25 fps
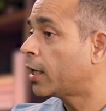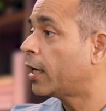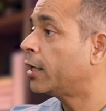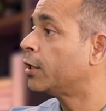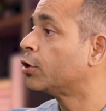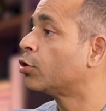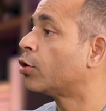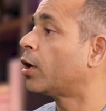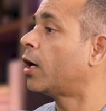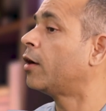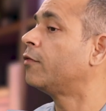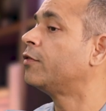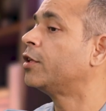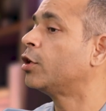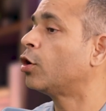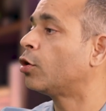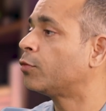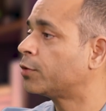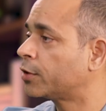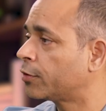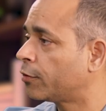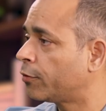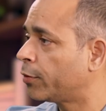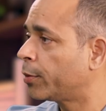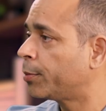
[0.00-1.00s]
and you have the
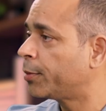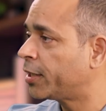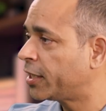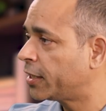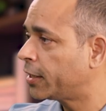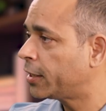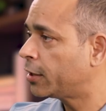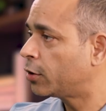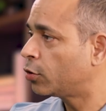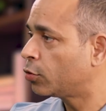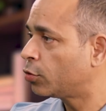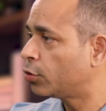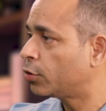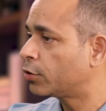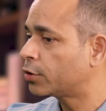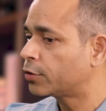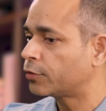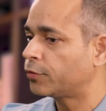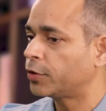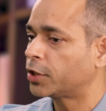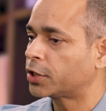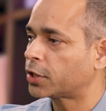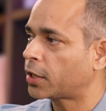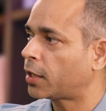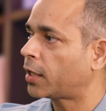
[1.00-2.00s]
observability tools
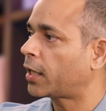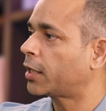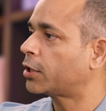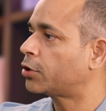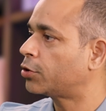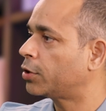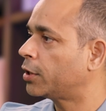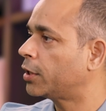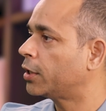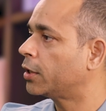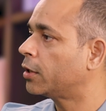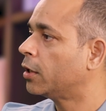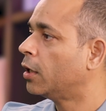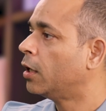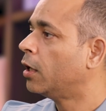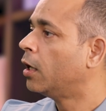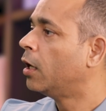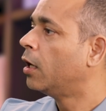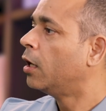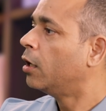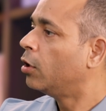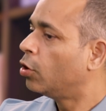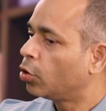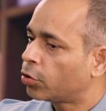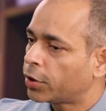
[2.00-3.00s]
which are actually
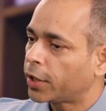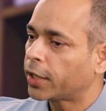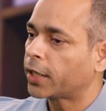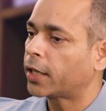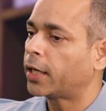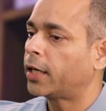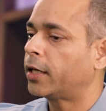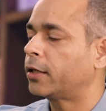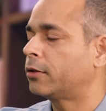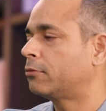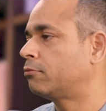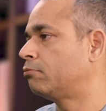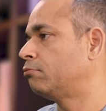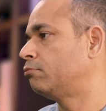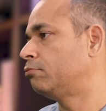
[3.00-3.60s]
looking at,